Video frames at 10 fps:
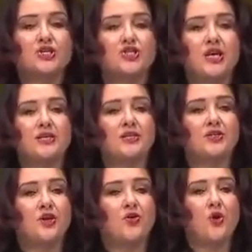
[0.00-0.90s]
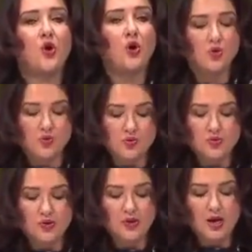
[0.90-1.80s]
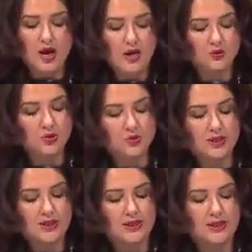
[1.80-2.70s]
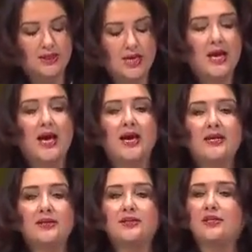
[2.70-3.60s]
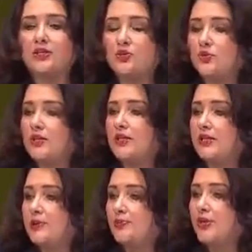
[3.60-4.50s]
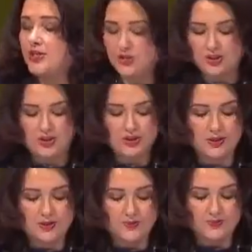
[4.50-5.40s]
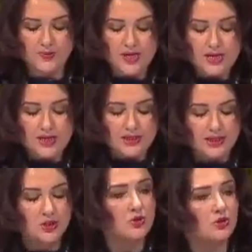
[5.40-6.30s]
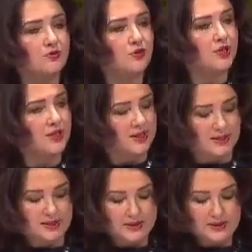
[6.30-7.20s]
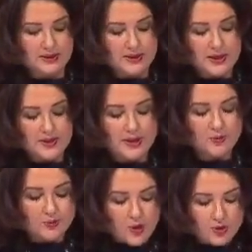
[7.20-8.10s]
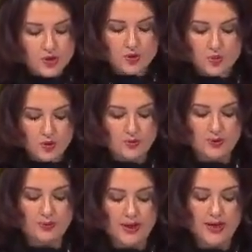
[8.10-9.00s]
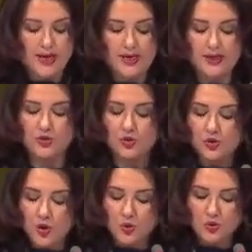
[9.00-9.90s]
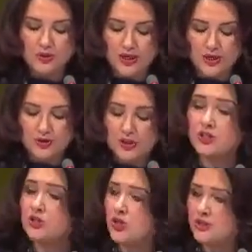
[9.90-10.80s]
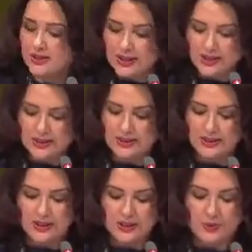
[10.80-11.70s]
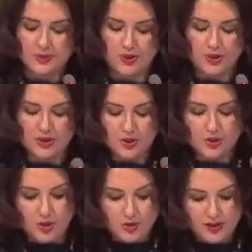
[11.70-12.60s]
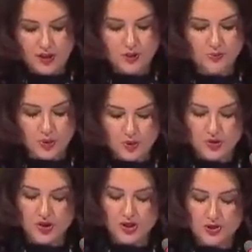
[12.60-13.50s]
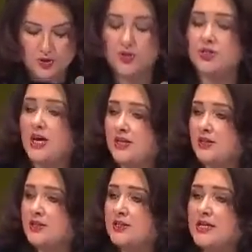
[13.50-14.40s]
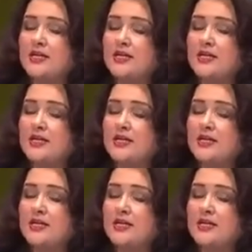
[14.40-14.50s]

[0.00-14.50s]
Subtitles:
shed their own outwardly and inwardly prejudice. Let's not forget that most women my age or older did not get the experience of exposure to science